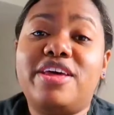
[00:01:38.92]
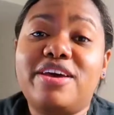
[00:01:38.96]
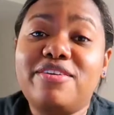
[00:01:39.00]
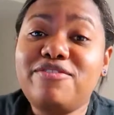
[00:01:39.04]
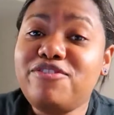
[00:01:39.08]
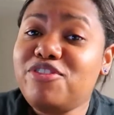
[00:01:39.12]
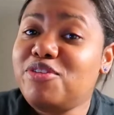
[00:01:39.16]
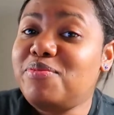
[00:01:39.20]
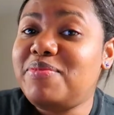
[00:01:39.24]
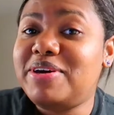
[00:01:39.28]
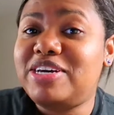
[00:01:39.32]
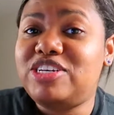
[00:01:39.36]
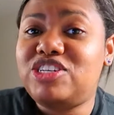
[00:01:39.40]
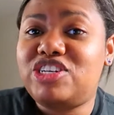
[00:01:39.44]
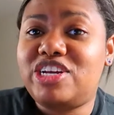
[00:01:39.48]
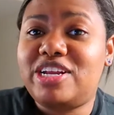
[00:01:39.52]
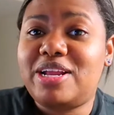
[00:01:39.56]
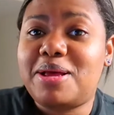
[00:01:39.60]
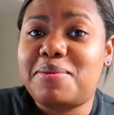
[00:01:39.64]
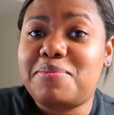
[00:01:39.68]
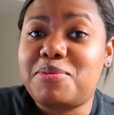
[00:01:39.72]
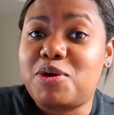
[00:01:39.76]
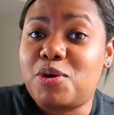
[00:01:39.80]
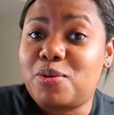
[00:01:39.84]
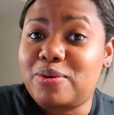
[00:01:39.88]
the information
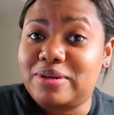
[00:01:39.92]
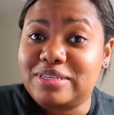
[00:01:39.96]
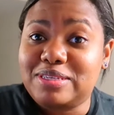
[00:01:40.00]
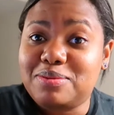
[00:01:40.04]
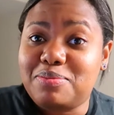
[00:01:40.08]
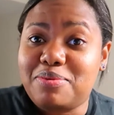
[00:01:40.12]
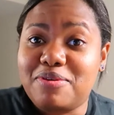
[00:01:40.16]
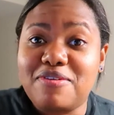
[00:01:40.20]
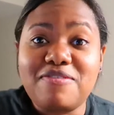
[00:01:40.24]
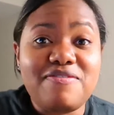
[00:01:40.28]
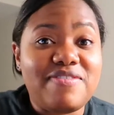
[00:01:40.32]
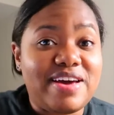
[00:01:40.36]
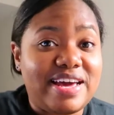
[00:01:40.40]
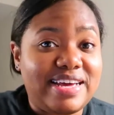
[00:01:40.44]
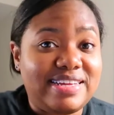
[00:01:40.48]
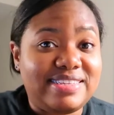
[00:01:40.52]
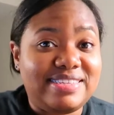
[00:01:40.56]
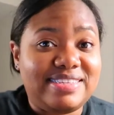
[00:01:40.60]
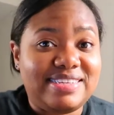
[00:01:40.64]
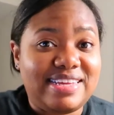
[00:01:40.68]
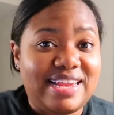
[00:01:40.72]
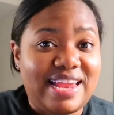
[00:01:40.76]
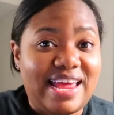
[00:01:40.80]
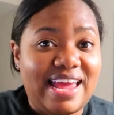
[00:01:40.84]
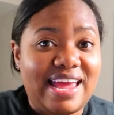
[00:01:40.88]
I'm going to provide
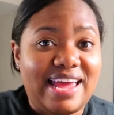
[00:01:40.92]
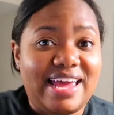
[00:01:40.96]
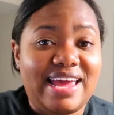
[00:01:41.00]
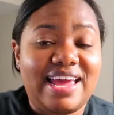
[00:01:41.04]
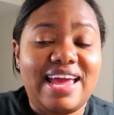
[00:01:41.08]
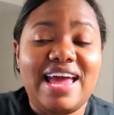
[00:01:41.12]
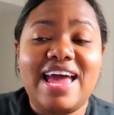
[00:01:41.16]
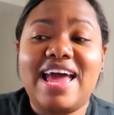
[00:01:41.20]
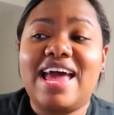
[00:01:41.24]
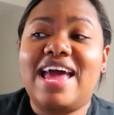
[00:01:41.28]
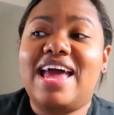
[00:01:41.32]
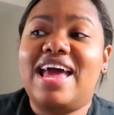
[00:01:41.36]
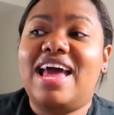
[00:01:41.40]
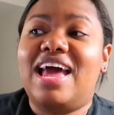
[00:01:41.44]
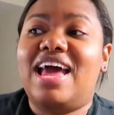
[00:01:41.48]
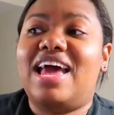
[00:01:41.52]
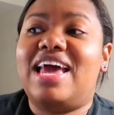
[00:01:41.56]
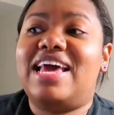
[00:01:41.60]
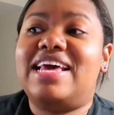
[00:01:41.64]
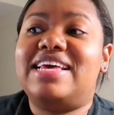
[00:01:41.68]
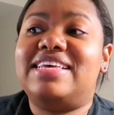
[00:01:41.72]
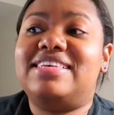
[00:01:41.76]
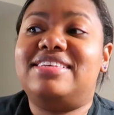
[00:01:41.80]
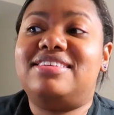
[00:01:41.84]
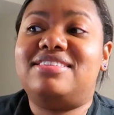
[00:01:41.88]
today
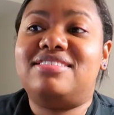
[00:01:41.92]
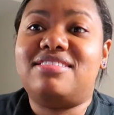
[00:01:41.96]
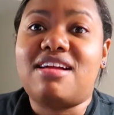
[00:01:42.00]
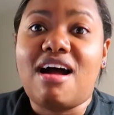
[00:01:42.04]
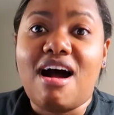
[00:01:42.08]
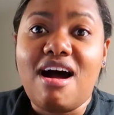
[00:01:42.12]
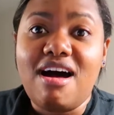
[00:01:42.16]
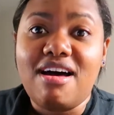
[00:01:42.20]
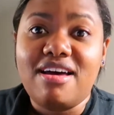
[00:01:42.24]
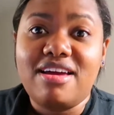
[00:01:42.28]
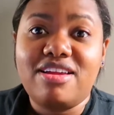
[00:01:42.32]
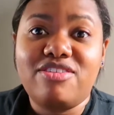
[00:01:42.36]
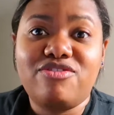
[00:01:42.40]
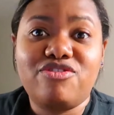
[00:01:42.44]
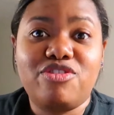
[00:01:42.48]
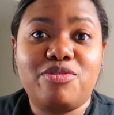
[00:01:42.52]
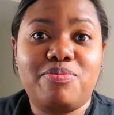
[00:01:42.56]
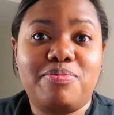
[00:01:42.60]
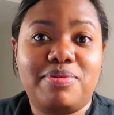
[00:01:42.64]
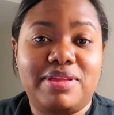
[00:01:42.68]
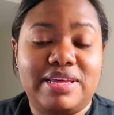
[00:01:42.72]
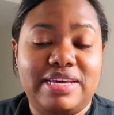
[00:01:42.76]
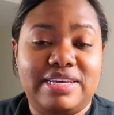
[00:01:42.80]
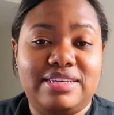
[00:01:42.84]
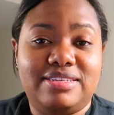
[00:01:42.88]
is not in
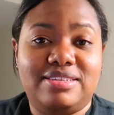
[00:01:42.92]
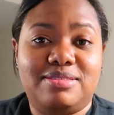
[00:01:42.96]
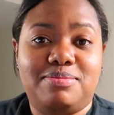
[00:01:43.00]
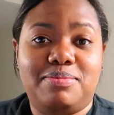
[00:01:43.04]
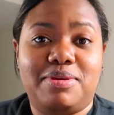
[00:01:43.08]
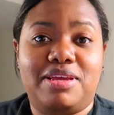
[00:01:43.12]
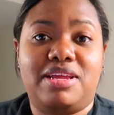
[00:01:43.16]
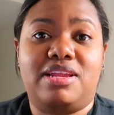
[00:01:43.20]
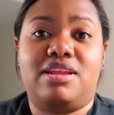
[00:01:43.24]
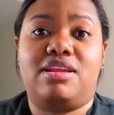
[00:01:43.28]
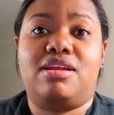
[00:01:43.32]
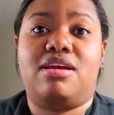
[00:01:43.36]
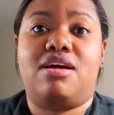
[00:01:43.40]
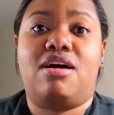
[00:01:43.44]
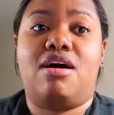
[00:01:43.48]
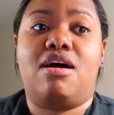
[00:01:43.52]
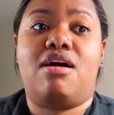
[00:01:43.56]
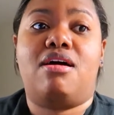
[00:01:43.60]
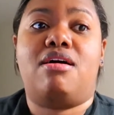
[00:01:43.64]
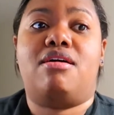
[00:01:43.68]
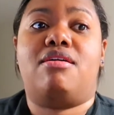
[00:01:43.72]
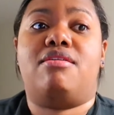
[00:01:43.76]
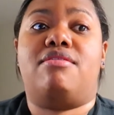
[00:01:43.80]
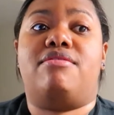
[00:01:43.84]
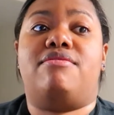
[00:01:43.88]
replacement
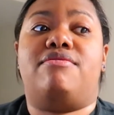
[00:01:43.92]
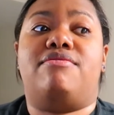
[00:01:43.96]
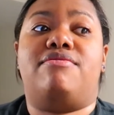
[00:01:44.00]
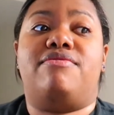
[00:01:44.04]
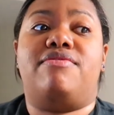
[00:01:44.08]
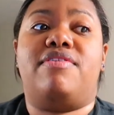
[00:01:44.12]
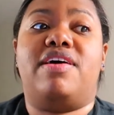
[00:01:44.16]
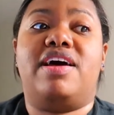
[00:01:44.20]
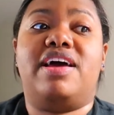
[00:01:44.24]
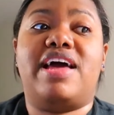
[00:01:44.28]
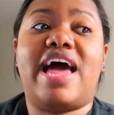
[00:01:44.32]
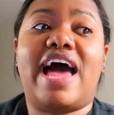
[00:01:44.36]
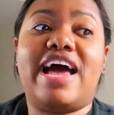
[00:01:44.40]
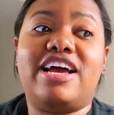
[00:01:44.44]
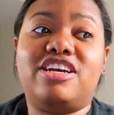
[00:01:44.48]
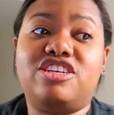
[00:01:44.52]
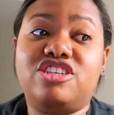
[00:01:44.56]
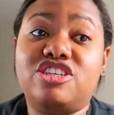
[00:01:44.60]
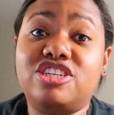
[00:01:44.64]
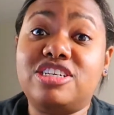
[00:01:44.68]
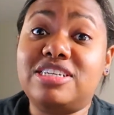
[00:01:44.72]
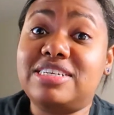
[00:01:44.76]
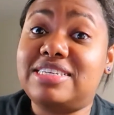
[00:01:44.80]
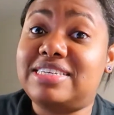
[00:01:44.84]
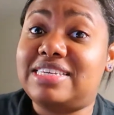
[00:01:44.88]
of
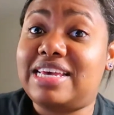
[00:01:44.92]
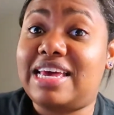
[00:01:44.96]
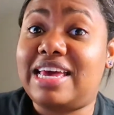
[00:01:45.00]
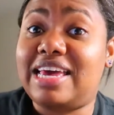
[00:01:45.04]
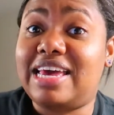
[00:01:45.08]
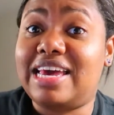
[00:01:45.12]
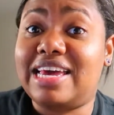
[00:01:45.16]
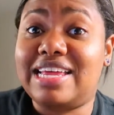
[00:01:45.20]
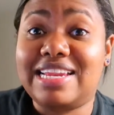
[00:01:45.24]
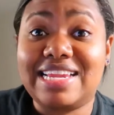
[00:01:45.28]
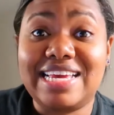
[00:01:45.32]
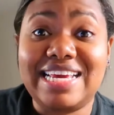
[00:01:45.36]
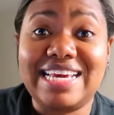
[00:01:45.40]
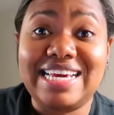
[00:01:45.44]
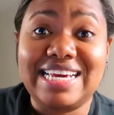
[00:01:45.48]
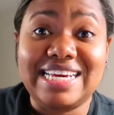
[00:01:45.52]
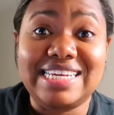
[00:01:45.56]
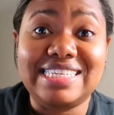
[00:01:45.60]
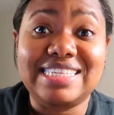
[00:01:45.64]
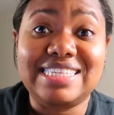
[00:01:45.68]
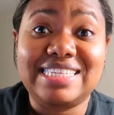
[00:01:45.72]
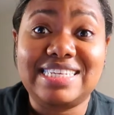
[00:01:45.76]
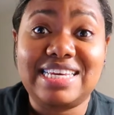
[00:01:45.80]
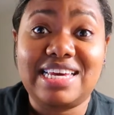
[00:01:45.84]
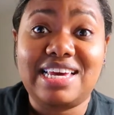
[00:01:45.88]
actually seeing an
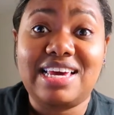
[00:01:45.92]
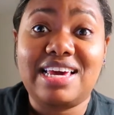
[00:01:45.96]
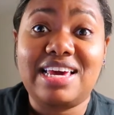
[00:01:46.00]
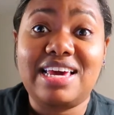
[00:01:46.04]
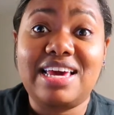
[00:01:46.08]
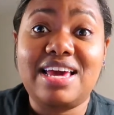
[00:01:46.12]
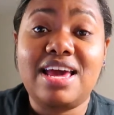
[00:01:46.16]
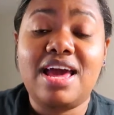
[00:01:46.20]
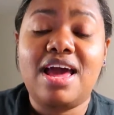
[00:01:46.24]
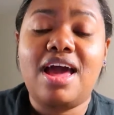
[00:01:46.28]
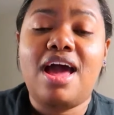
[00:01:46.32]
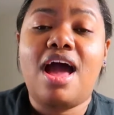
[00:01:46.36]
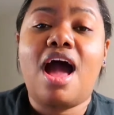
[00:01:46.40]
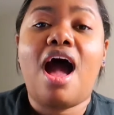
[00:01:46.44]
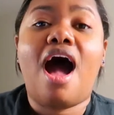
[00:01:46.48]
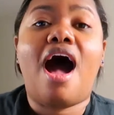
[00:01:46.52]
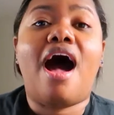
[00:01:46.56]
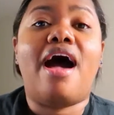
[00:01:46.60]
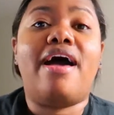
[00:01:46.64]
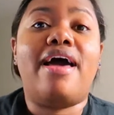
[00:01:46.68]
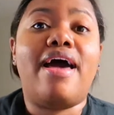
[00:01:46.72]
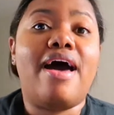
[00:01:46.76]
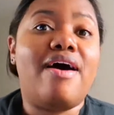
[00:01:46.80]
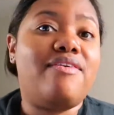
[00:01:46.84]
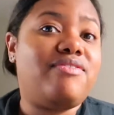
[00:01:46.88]
ENT.
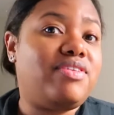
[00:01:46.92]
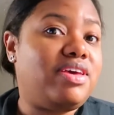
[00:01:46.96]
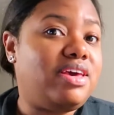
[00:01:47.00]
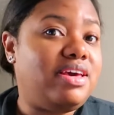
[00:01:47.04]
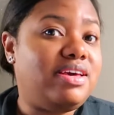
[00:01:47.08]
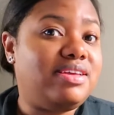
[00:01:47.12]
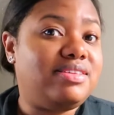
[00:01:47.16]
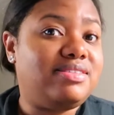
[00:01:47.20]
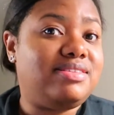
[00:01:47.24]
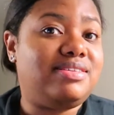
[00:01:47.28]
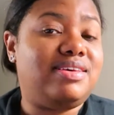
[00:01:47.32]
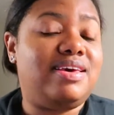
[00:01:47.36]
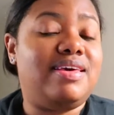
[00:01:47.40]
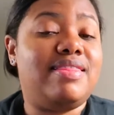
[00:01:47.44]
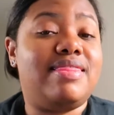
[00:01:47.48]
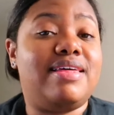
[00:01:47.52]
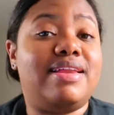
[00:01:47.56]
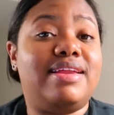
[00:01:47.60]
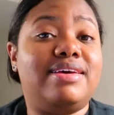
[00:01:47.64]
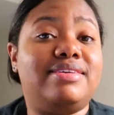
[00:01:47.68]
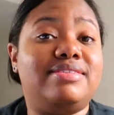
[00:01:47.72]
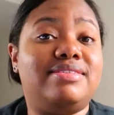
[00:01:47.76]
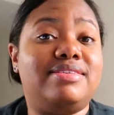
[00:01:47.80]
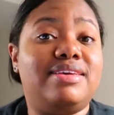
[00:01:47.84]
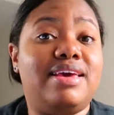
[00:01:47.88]
I have an ENT that
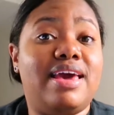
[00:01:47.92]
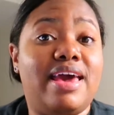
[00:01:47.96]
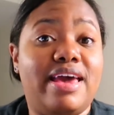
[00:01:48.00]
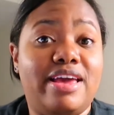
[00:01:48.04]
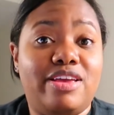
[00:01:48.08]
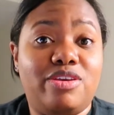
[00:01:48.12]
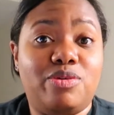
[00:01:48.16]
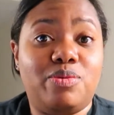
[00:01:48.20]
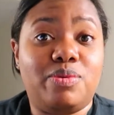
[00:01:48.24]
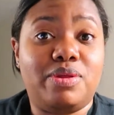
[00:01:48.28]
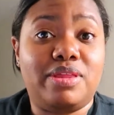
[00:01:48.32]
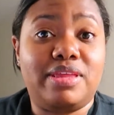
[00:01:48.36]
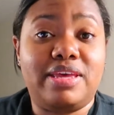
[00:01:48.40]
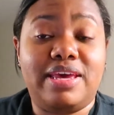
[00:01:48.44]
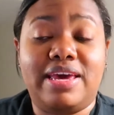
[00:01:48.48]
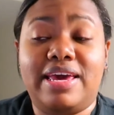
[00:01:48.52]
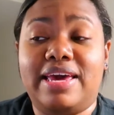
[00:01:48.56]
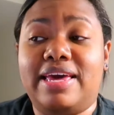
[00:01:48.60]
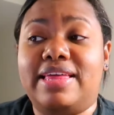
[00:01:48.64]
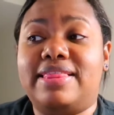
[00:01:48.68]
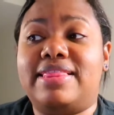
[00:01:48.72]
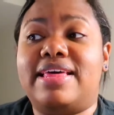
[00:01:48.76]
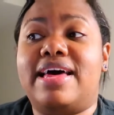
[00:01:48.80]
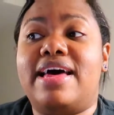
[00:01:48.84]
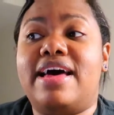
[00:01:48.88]
I see
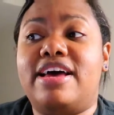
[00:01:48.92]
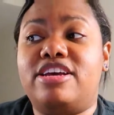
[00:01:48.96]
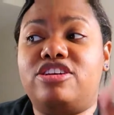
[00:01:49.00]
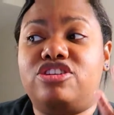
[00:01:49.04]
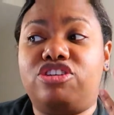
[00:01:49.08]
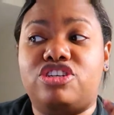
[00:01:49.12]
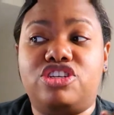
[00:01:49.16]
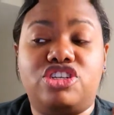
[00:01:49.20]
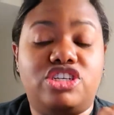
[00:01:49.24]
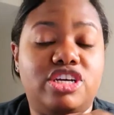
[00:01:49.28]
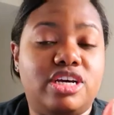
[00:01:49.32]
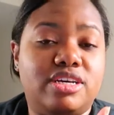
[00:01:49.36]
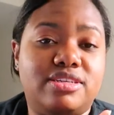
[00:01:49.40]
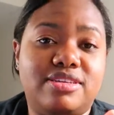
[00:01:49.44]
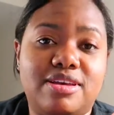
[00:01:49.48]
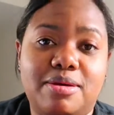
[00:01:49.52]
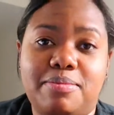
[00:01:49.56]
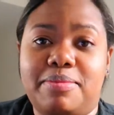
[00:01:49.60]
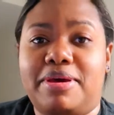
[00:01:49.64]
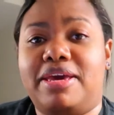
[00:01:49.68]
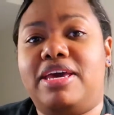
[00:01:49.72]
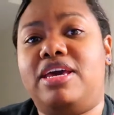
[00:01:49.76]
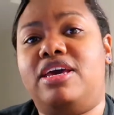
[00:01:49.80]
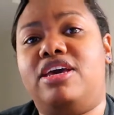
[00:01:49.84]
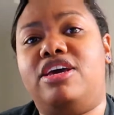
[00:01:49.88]
annually that actually checks out
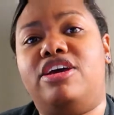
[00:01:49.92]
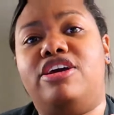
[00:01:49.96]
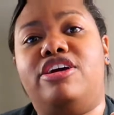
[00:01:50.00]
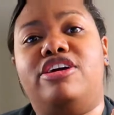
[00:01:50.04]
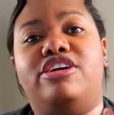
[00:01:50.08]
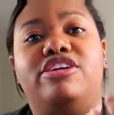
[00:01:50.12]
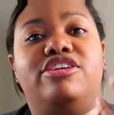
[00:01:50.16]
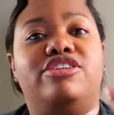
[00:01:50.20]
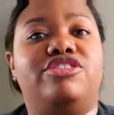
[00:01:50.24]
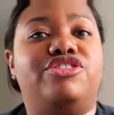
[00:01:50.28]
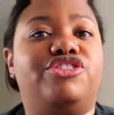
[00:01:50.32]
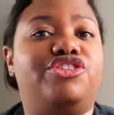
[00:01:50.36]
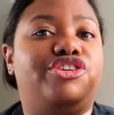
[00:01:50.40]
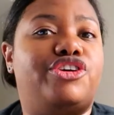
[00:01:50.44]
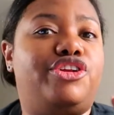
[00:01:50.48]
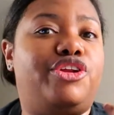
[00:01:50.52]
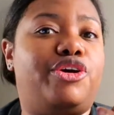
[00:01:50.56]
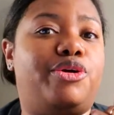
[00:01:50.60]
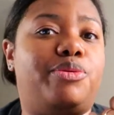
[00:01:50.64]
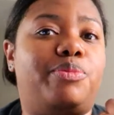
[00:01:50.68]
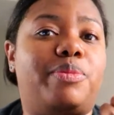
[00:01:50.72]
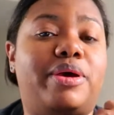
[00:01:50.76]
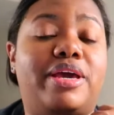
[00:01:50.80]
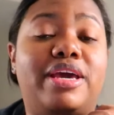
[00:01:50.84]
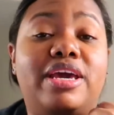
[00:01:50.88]
my ears, you
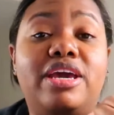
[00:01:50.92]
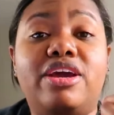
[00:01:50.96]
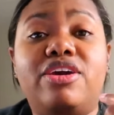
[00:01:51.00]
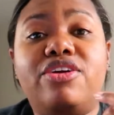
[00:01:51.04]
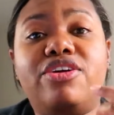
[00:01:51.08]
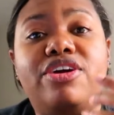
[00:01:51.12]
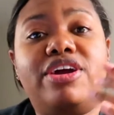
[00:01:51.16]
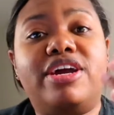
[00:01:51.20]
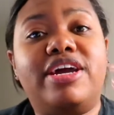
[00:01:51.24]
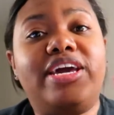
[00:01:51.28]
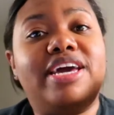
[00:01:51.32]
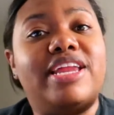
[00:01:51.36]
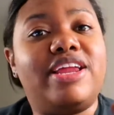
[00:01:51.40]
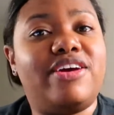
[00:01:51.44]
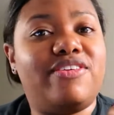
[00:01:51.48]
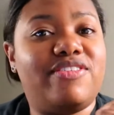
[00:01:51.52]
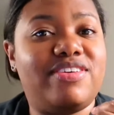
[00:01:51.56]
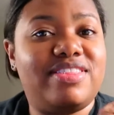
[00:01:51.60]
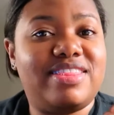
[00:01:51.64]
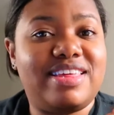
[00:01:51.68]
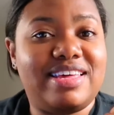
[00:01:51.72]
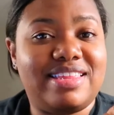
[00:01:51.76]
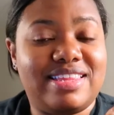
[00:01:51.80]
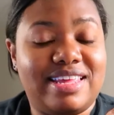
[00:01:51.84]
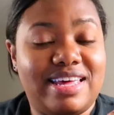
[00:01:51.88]
know, my hearing and
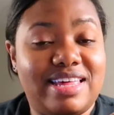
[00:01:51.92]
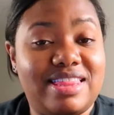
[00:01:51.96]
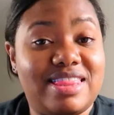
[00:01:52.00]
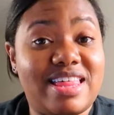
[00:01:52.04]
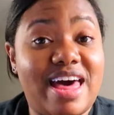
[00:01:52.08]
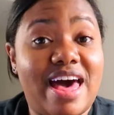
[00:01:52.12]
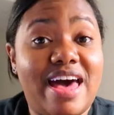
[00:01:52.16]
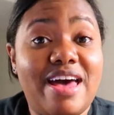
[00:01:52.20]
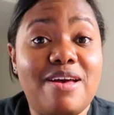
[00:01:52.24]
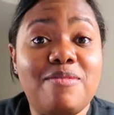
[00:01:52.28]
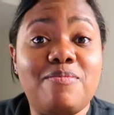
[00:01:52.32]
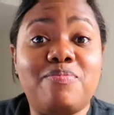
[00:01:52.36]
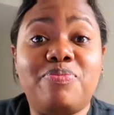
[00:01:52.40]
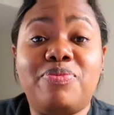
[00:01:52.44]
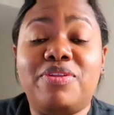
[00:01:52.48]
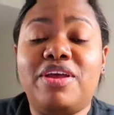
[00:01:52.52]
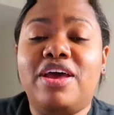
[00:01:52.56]
everything like that.